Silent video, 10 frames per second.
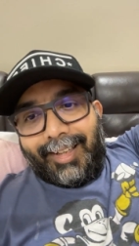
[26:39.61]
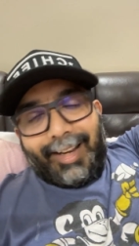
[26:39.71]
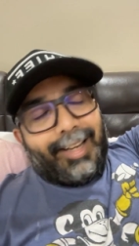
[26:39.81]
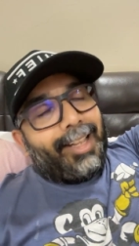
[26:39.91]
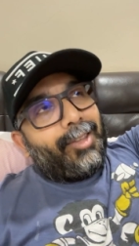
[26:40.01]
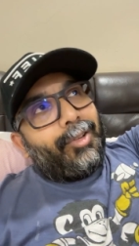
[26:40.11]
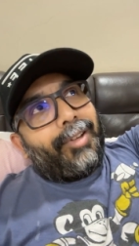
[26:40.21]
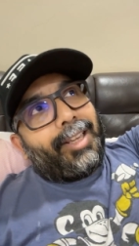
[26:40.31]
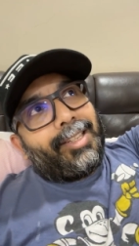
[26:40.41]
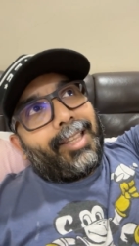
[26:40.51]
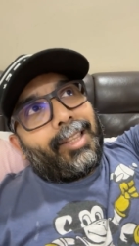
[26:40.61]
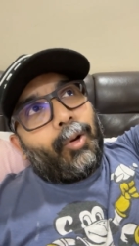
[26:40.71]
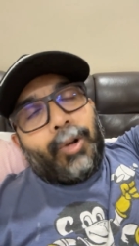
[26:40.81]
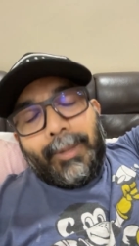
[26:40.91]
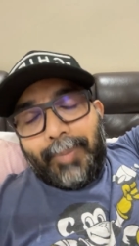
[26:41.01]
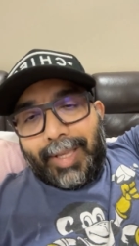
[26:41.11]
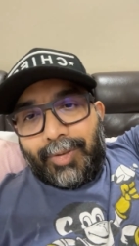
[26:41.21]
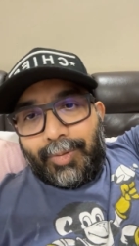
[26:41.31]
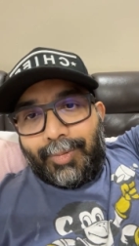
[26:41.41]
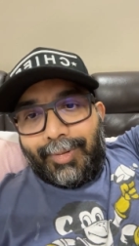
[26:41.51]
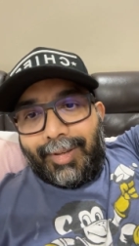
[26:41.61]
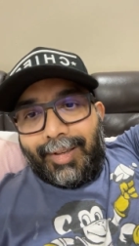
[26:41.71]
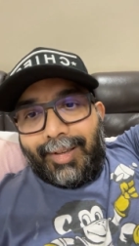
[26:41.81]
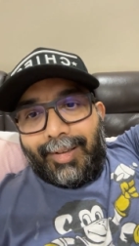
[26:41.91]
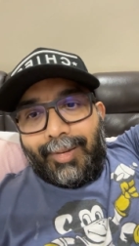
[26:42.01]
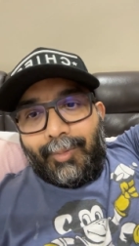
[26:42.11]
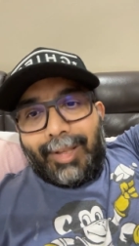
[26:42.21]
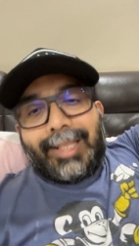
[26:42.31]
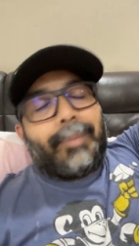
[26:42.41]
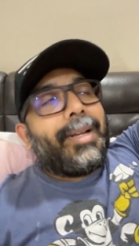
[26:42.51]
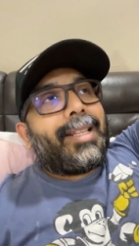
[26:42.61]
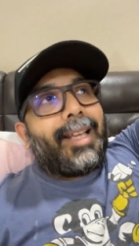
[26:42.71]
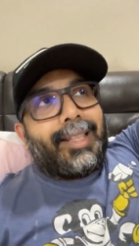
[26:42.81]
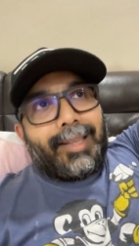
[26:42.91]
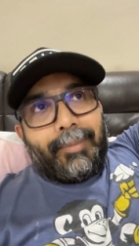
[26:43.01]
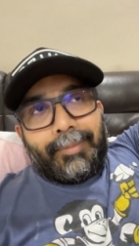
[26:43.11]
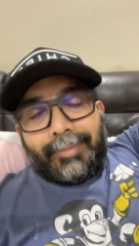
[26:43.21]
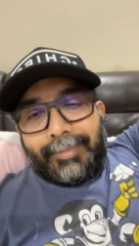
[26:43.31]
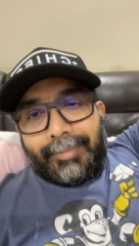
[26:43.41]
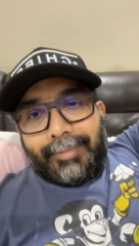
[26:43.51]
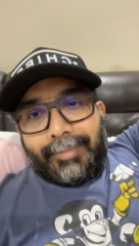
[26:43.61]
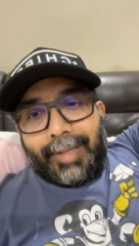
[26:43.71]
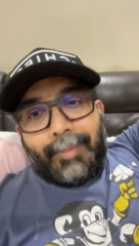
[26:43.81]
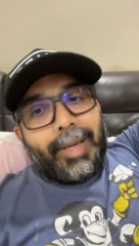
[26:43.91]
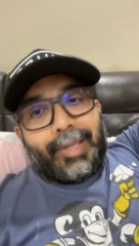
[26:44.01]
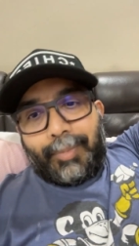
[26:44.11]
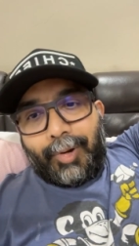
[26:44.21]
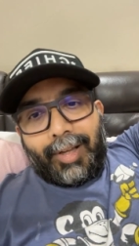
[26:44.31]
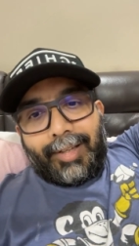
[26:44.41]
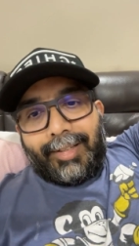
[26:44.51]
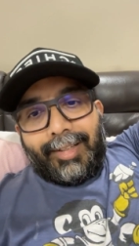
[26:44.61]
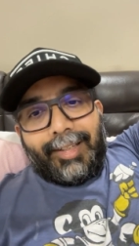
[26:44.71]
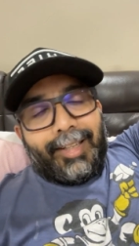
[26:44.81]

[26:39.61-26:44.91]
All right. And your tracking center only pays you when somebody signs up and buys a product.